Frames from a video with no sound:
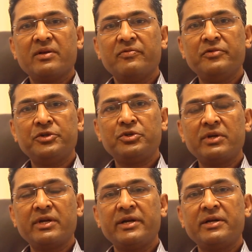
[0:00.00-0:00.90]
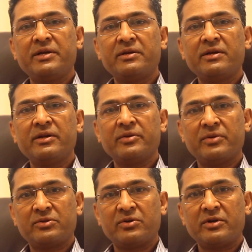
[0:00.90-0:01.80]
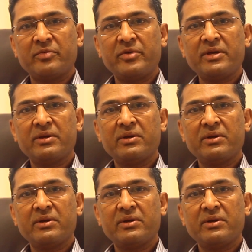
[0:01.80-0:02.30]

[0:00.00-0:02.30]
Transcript: visual internal urethrotomy